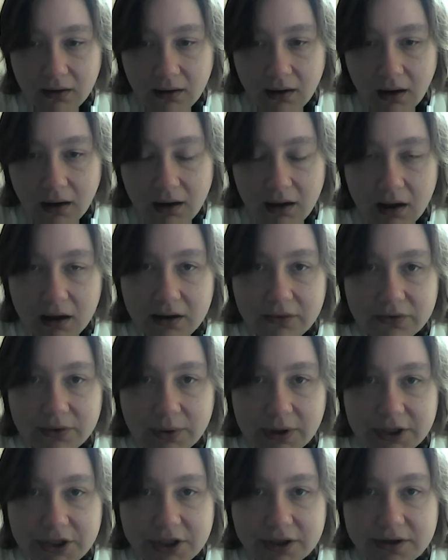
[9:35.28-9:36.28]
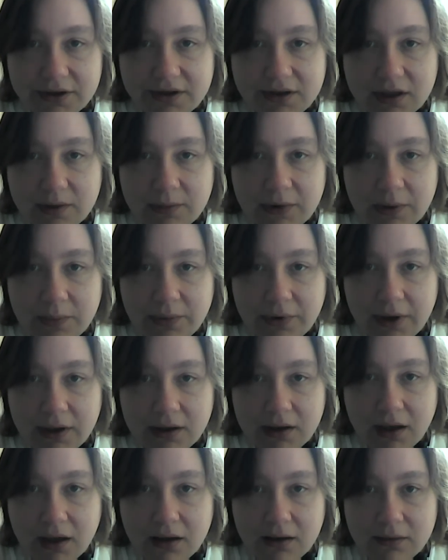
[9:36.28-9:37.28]
A lot of questions come up right
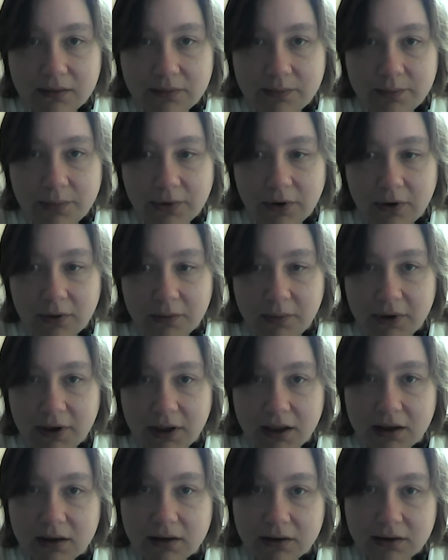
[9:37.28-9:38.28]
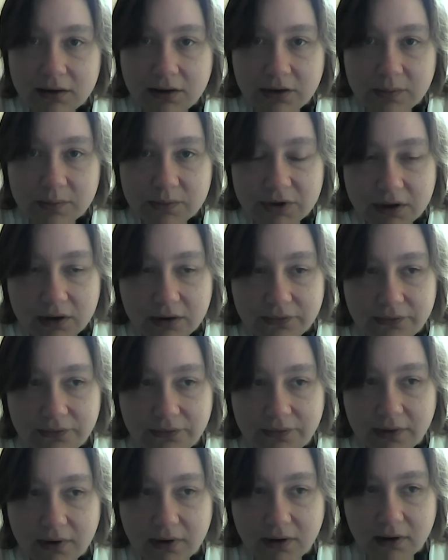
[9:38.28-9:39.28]
now, probably in terms
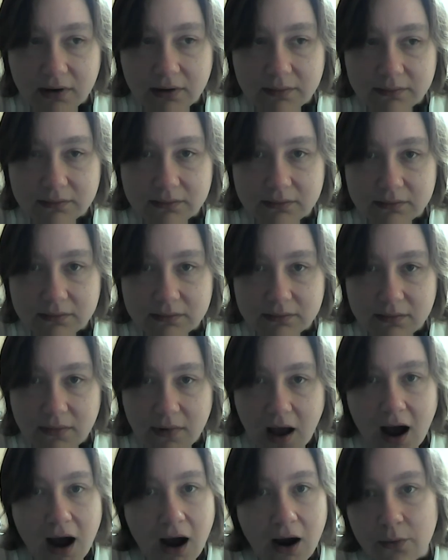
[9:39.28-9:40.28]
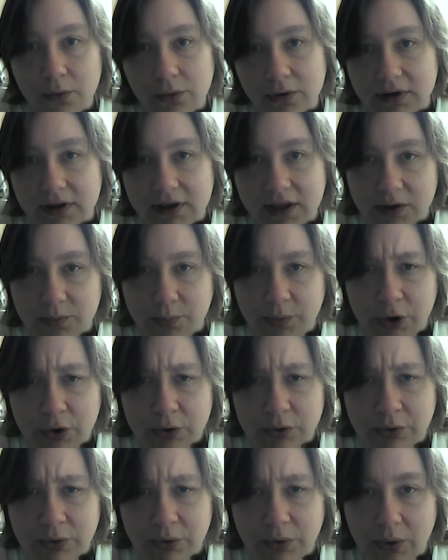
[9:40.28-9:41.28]
of how would that be
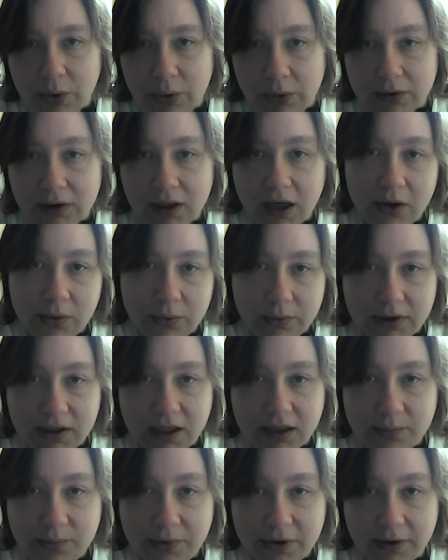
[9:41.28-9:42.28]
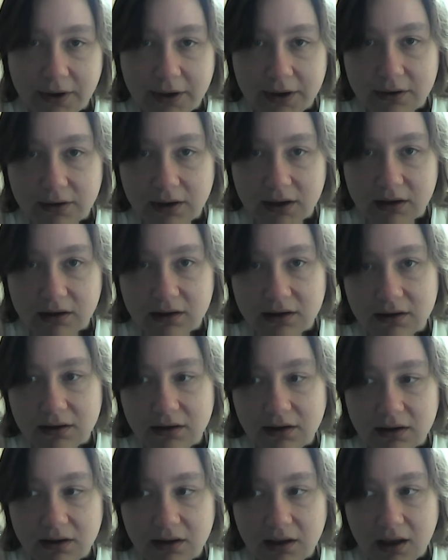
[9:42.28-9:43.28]
controlled, how would that be regulated,
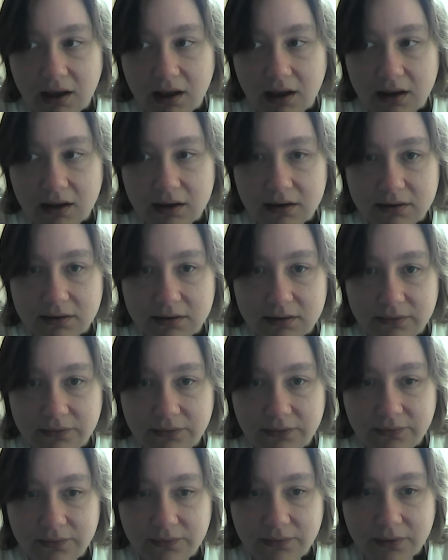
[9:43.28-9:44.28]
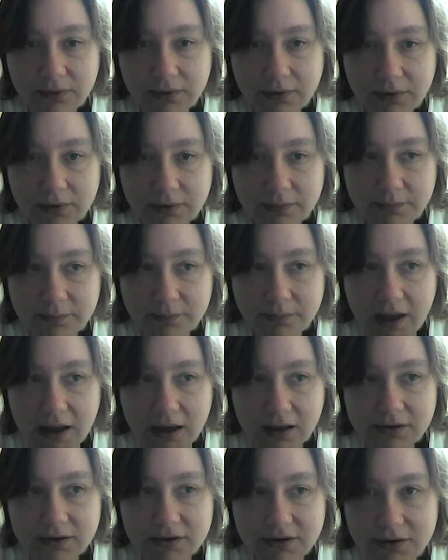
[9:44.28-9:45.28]
and for
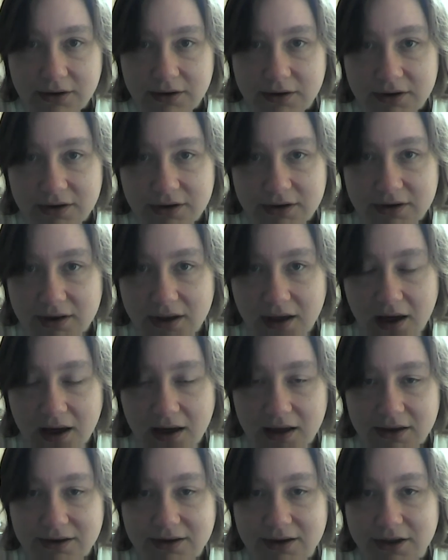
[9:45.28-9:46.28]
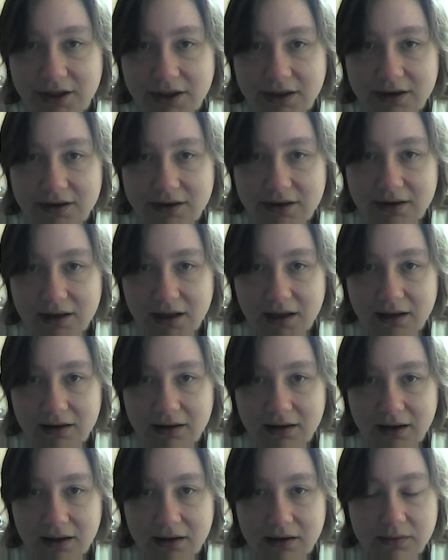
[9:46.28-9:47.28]
answers I suggest that
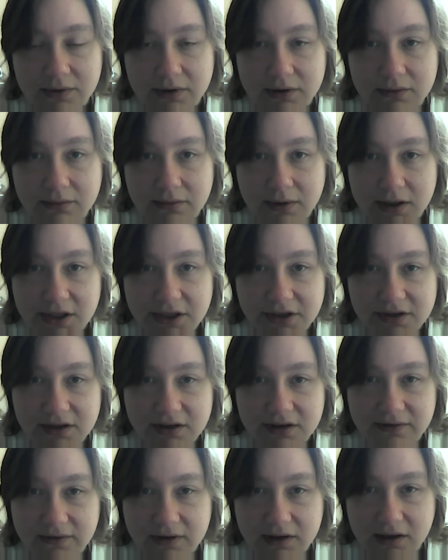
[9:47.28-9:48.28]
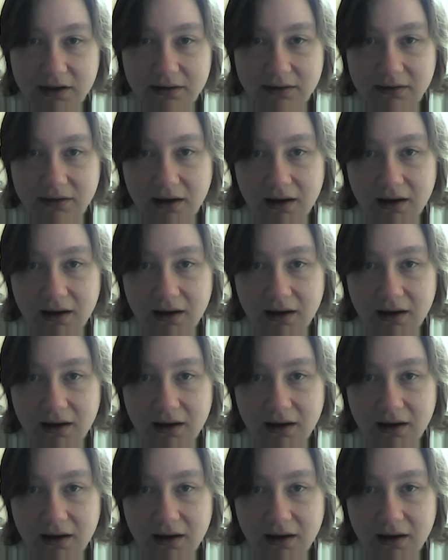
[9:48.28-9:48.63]
anyone who watches this video